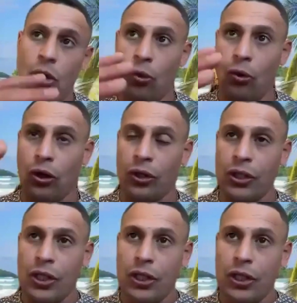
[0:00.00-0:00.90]
or
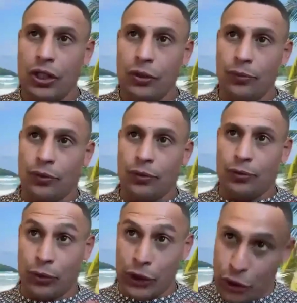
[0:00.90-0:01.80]

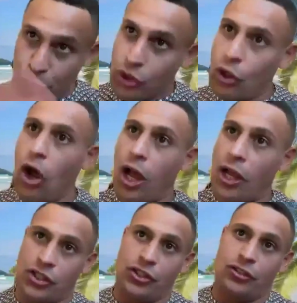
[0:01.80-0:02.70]
reduce
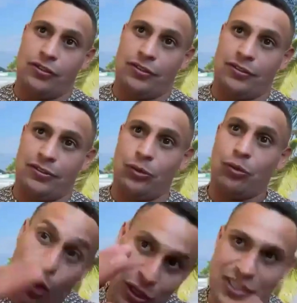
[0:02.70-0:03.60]
costs
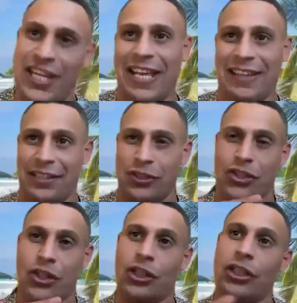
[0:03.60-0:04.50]
1/10 in
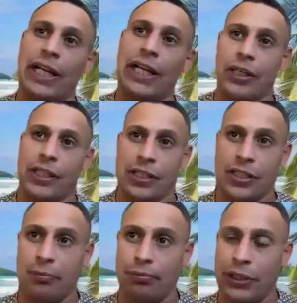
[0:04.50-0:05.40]
certain
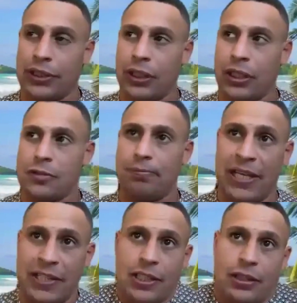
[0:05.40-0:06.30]
areas, because
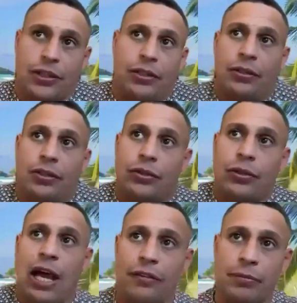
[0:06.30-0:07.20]
basically you
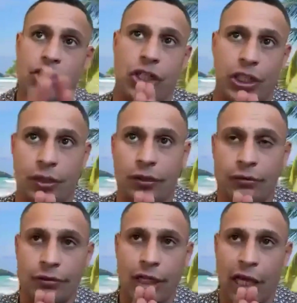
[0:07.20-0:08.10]
have a machine
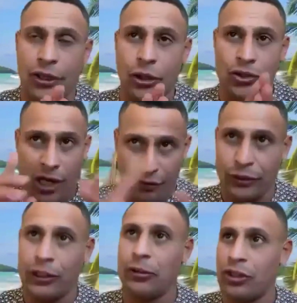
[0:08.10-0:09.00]
that knows every
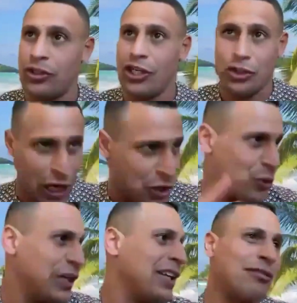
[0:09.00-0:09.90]
language, has
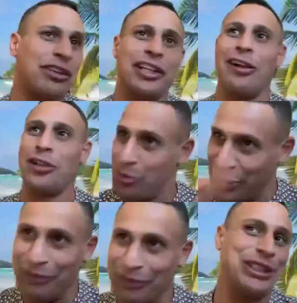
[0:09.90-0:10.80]
graduated every college with every